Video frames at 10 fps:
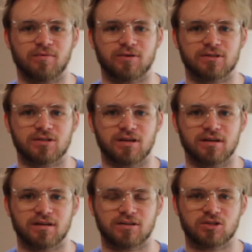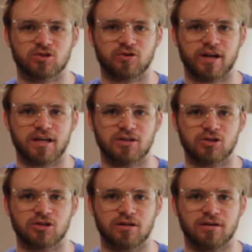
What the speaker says: was strange.